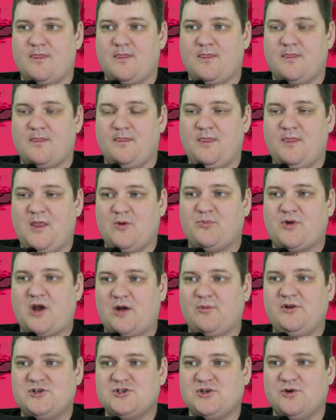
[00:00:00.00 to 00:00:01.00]
They're
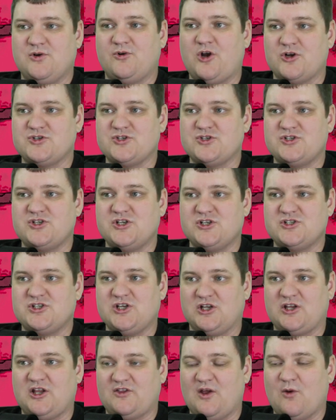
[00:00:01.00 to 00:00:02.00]
probably so narcissistic
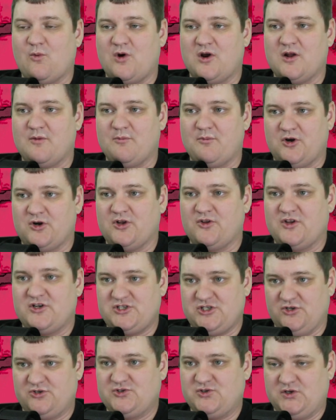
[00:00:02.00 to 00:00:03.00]
that they want to murder the
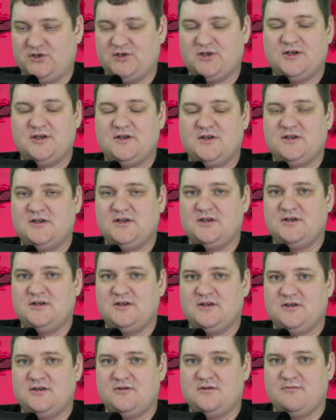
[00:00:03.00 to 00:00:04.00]
children
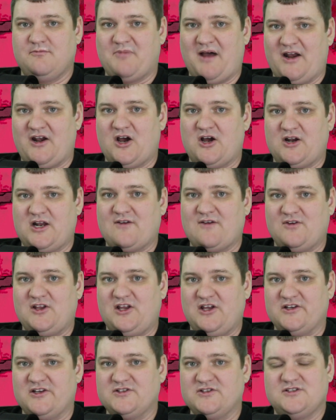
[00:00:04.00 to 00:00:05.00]
by not having
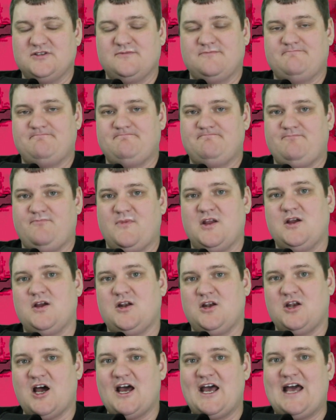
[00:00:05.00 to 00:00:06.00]
kids.
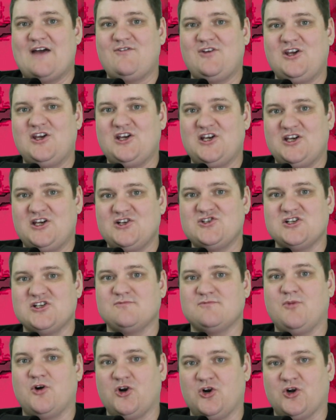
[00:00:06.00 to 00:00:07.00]
Not having kids is
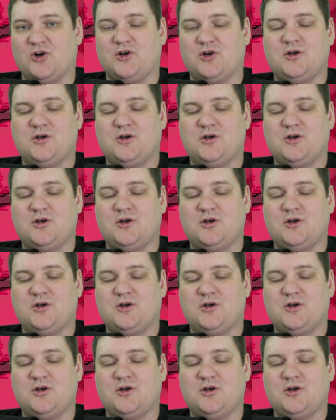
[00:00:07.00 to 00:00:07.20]
murder.